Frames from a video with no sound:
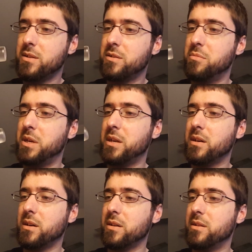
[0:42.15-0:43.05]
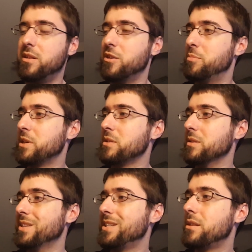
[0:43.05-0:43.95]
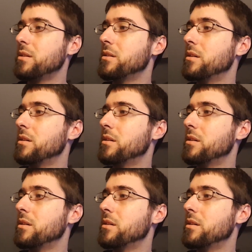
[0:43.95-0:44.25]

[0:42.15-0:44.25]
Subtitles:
to be neopixel lit,